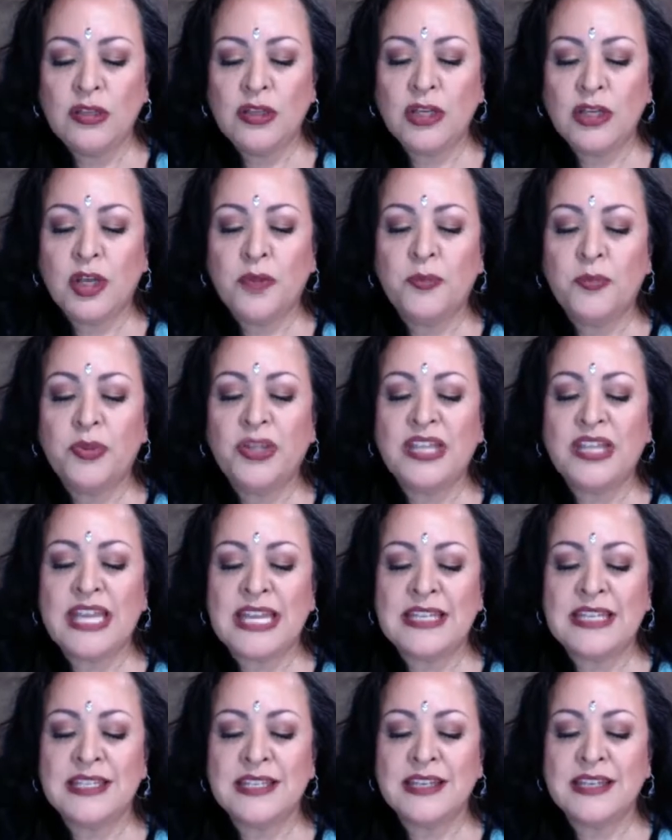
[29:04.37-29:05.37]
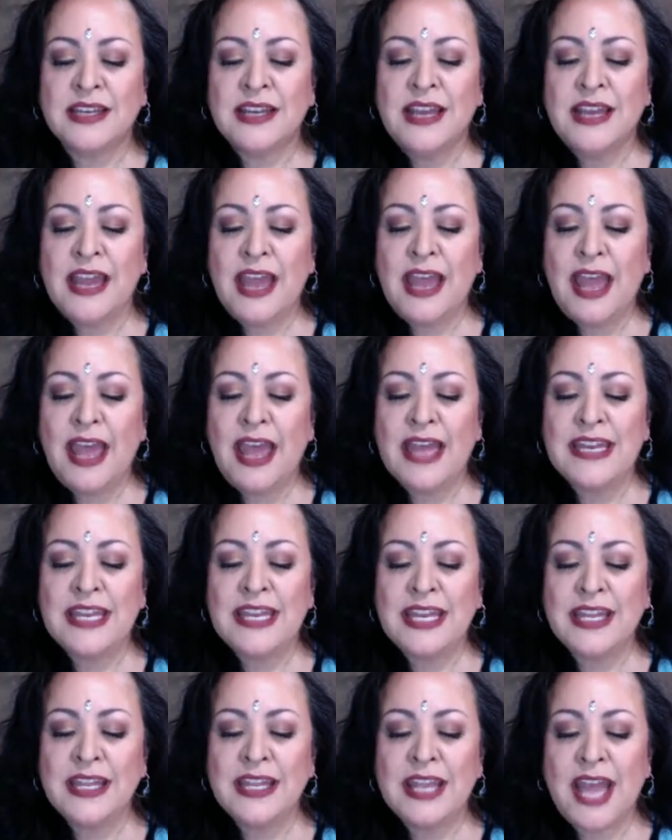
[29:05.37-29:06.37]
complete, and
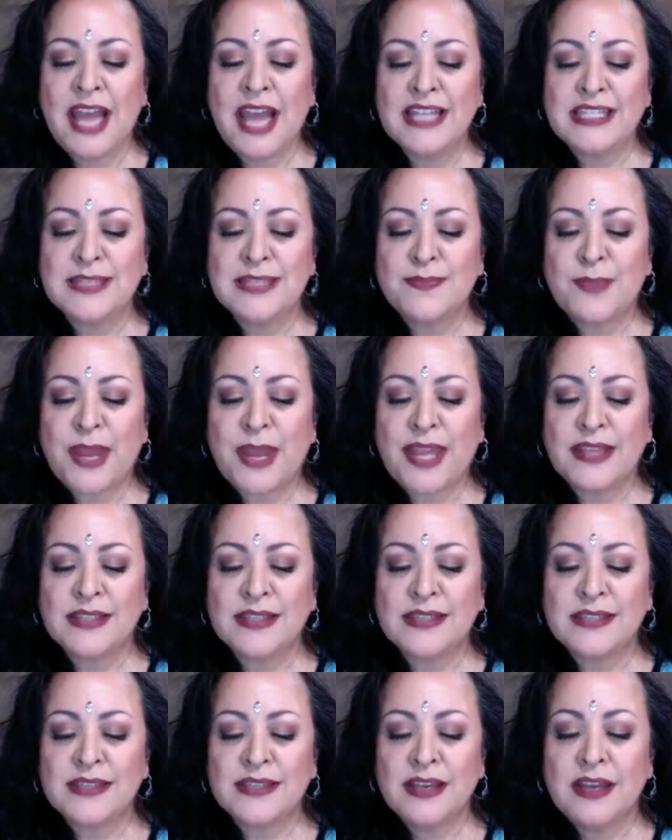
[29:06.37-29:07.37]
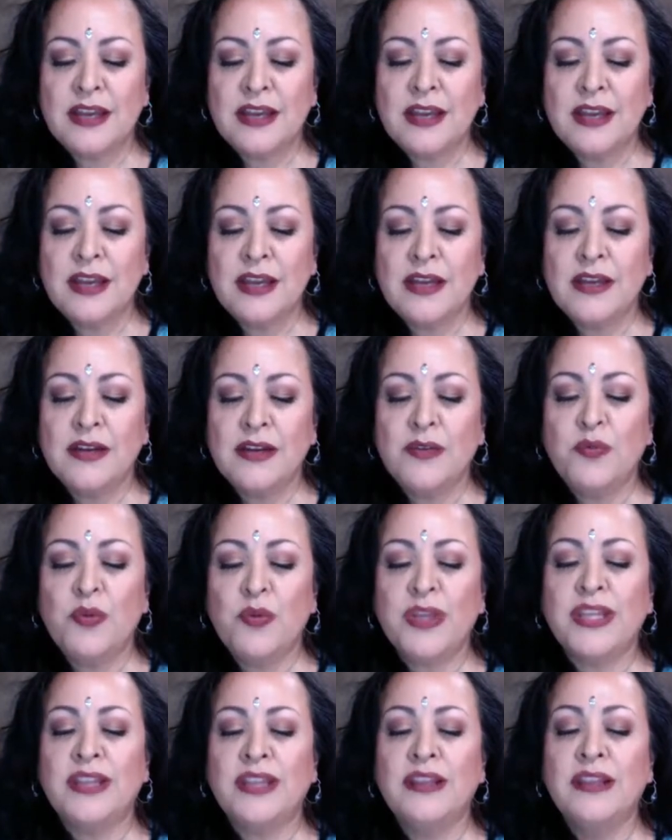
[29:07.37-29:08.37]
in that space
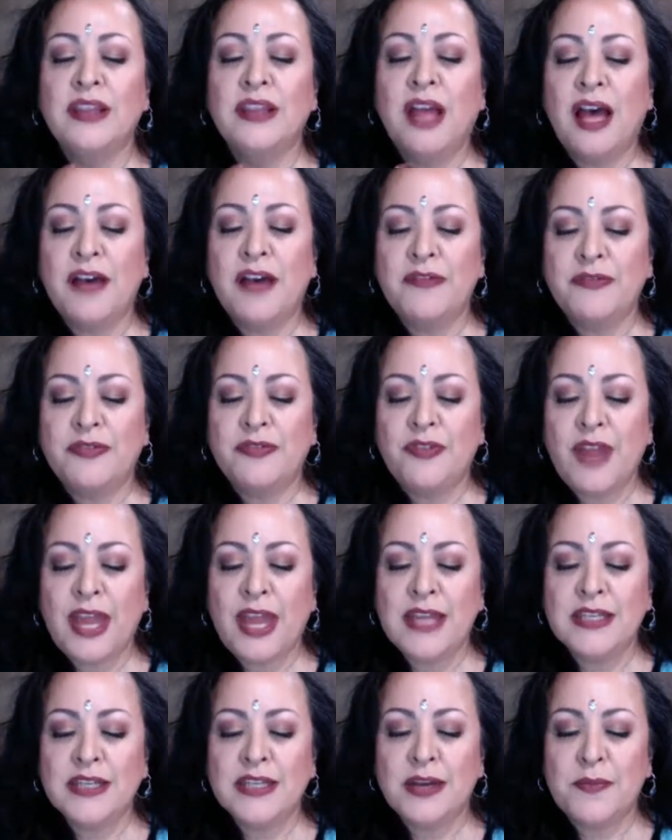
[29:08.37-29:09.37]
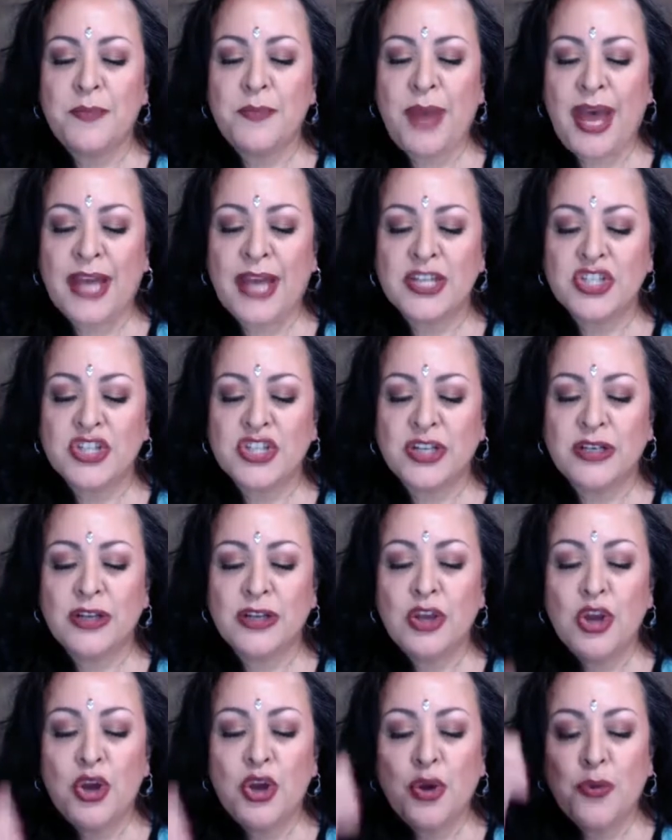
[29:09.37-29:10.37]
with love and compassion,
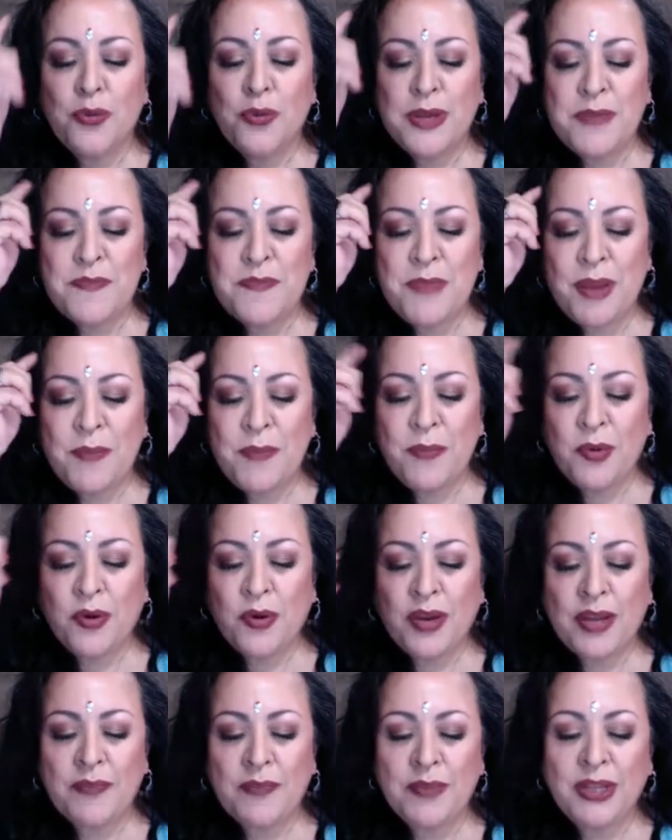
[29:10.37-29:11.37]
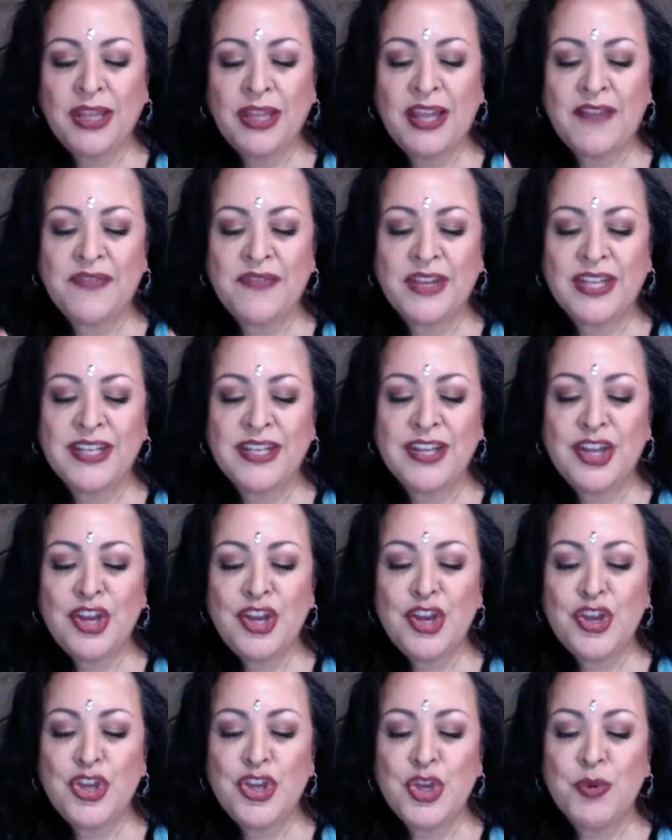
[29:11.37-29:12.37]
remembering, beloved,
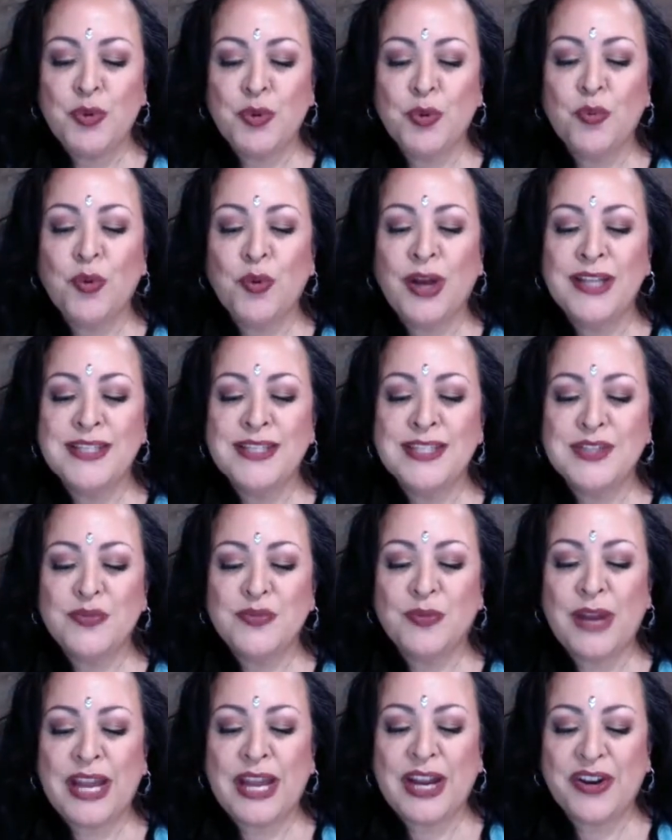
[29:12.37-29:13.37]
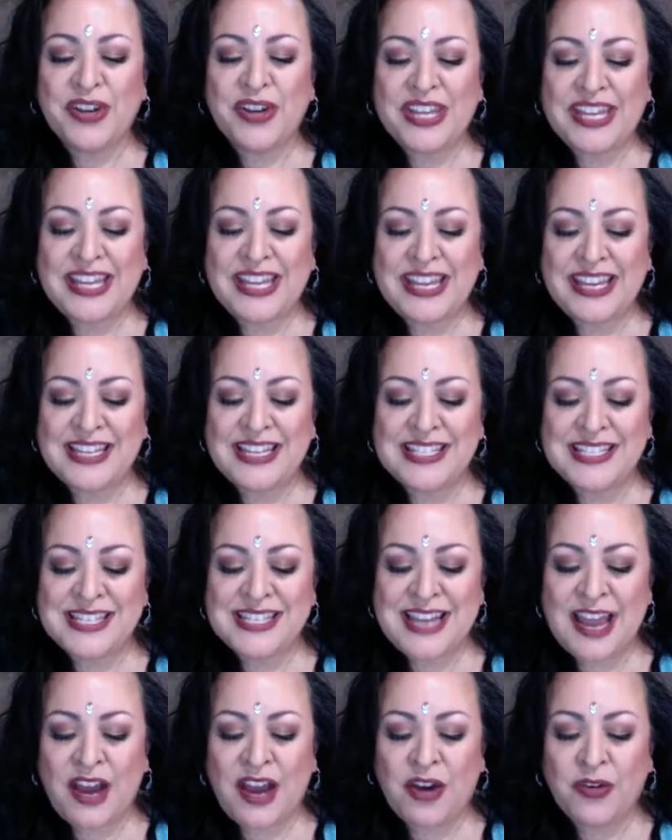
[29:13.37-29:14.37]
you were once where he is
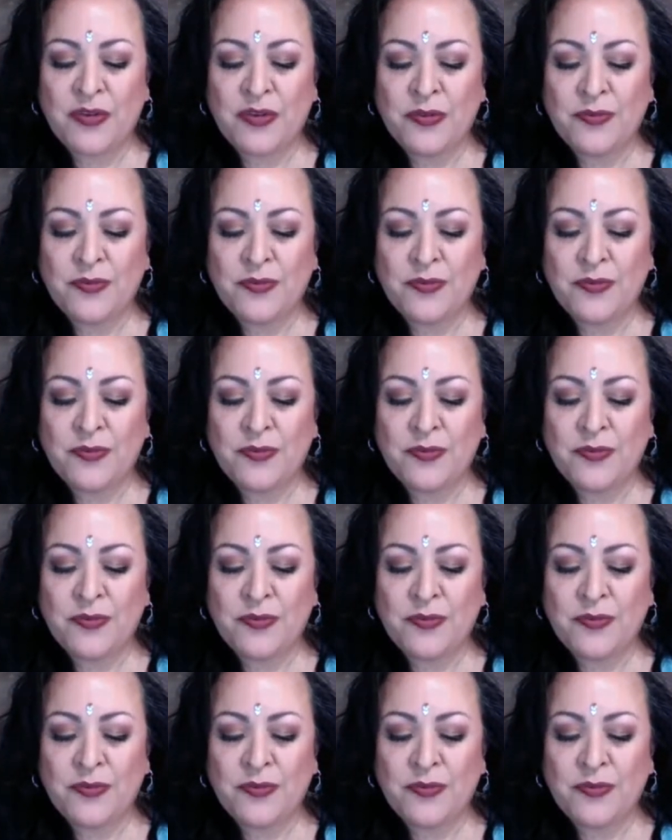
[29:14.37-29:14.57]
now.